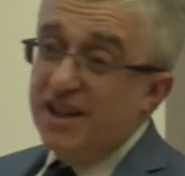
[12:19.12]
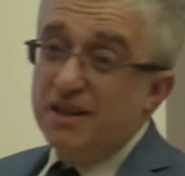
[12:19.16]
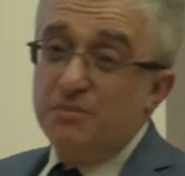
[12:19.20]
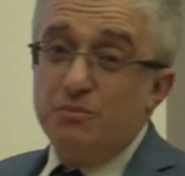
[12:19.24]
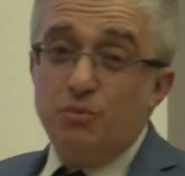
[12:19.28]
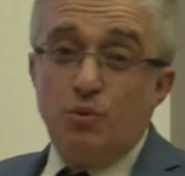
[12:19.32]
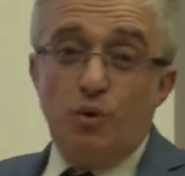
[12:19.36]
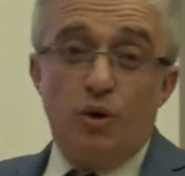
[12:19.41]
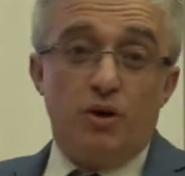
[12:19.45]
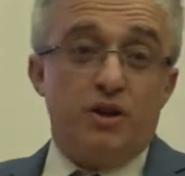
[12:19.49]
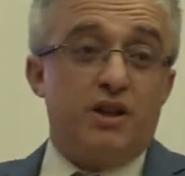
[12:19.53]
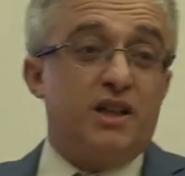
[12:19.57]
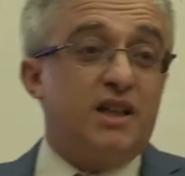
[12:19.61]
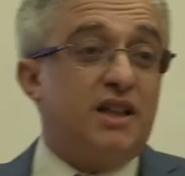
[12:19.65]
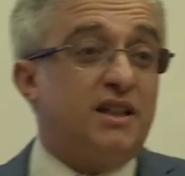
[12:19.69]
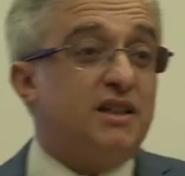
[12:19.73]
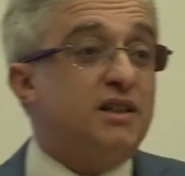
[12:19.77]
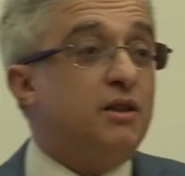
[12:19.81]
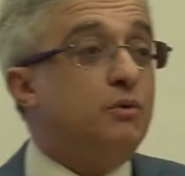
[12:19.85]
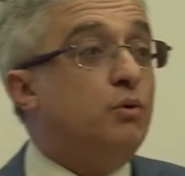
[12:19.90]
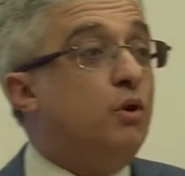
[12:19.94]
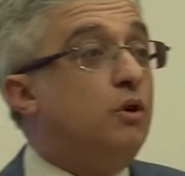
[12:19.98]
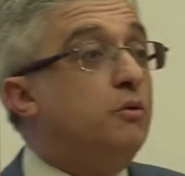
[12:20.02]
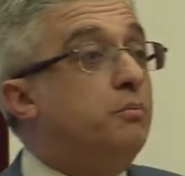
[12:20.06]
am working at
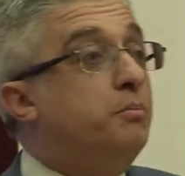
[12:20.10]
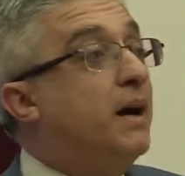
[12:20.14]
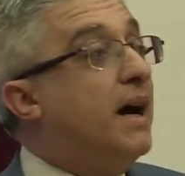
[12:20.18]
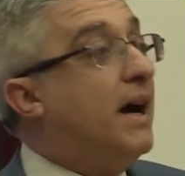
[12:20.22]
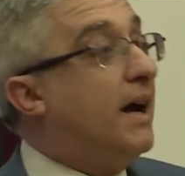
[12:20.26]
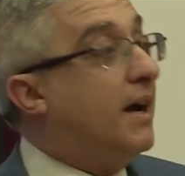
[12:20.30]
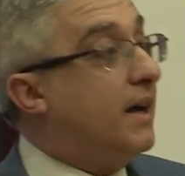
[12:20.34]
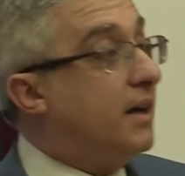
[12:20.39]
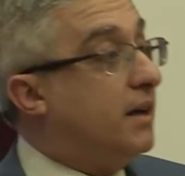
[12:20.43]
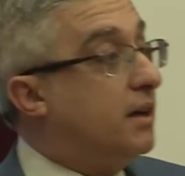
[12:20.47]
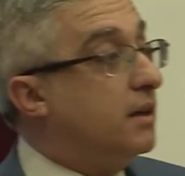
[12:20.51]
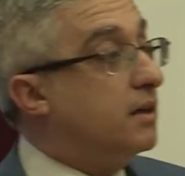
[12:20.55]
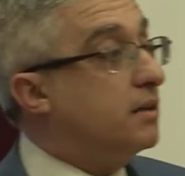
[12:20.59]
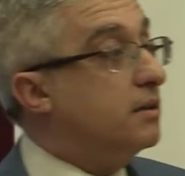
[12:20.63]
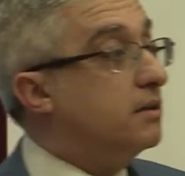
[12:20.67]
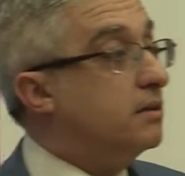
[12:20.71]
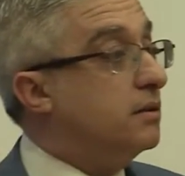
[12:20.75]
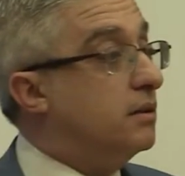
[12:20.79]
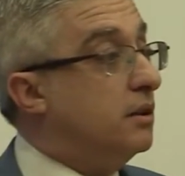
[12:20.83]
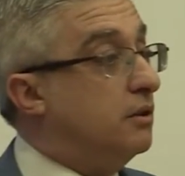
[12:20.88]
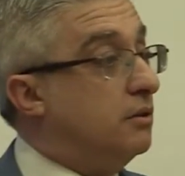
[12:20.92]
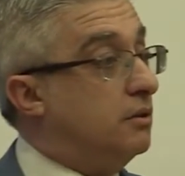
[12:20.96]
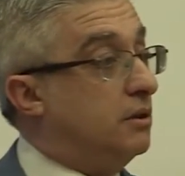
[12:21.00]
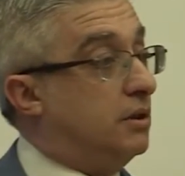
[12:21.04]
the World Bank
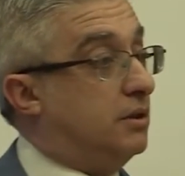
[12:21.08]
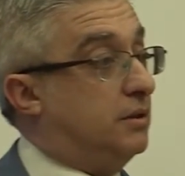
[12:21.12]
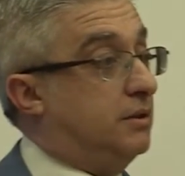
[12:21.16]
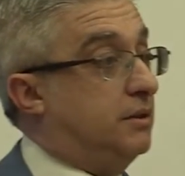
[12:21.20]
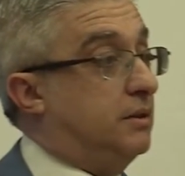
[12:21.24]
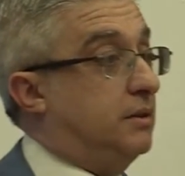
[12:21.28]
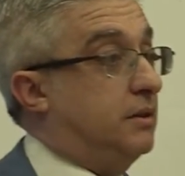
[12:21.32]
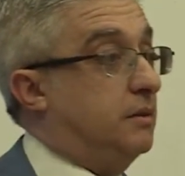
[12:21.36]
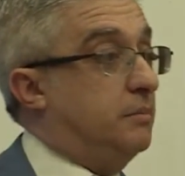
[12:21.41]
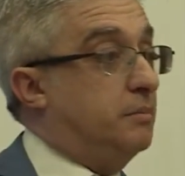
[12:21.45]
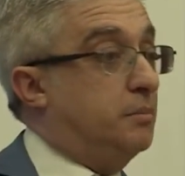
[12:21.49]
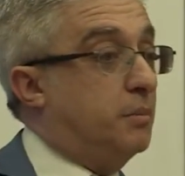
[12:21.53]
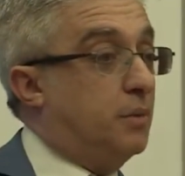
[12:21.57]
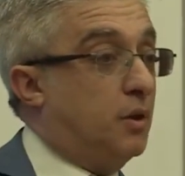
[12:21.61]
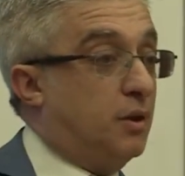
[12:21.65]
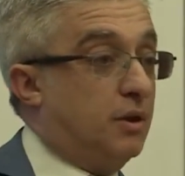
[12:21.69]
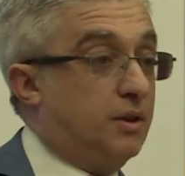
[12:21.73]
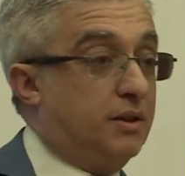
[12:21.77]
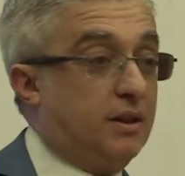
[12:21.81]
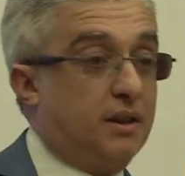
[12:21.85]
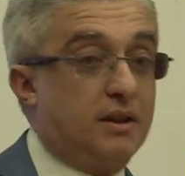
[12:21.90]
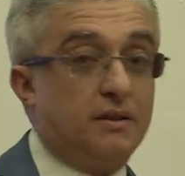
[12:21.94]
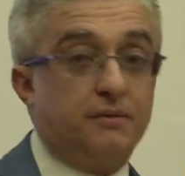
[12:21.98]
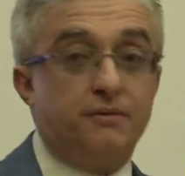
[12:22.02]
or the
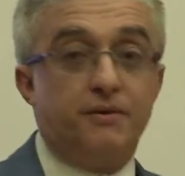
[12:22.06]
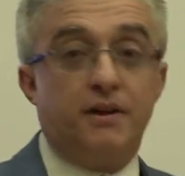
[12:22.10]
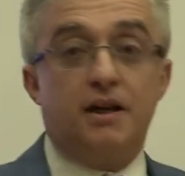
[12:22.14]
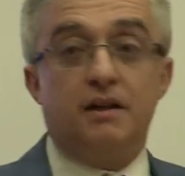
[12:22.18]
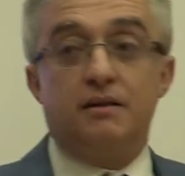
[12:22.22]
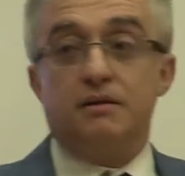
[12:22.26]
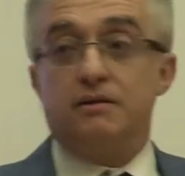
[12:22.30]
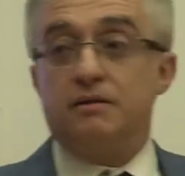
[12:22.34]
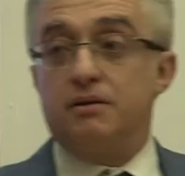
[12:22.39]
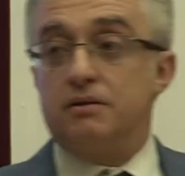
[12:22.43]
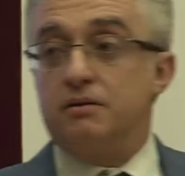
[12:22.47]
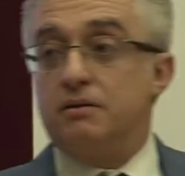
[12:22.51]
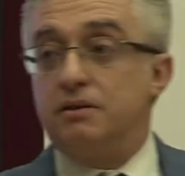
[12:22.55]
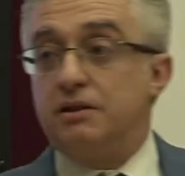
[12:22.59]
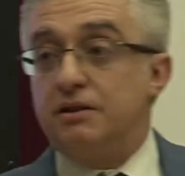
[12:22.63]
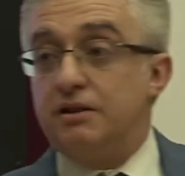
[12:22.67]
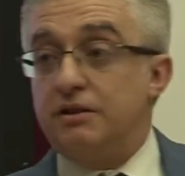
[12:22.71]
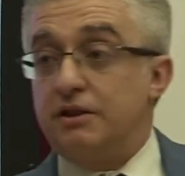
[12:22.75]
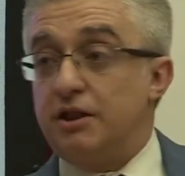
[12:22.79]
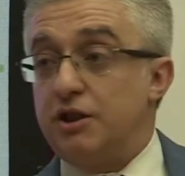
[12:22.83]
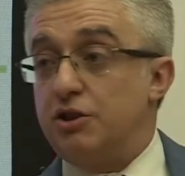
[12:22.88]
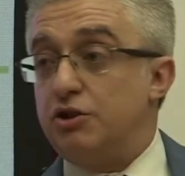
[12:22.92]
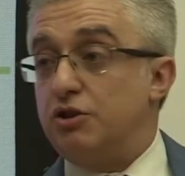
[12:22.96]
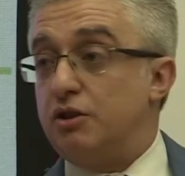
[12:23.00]
Monetary Fund,
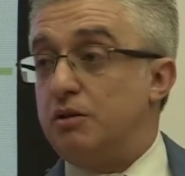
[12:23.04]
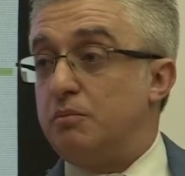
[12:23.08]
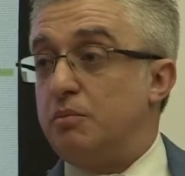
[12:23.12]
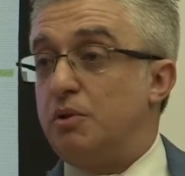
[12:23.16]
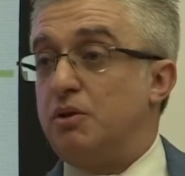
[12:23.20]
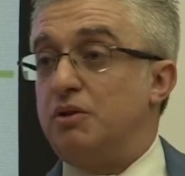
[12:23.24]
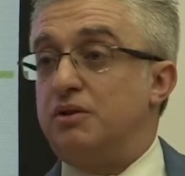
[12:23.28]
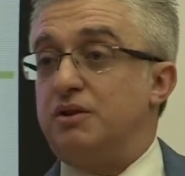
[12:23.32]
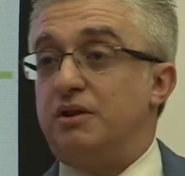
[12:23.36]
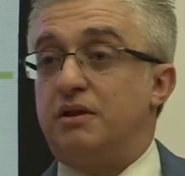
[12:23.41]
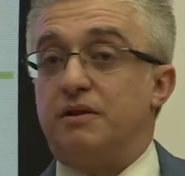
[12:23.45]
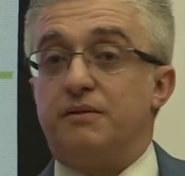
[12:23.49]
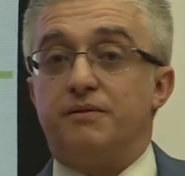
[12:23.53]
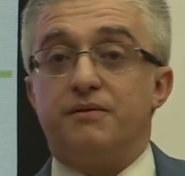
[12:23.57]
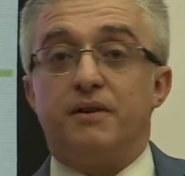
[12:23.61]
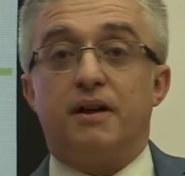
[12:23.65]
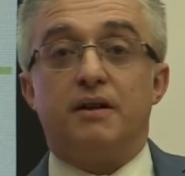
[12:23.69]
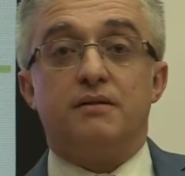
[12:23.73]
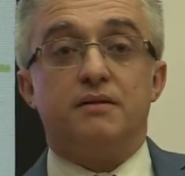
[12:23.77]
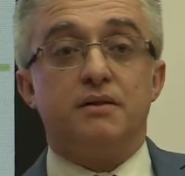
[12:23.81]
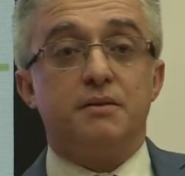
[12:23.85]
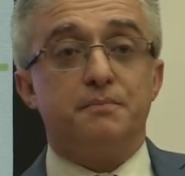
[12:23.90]
International Monetary Fund,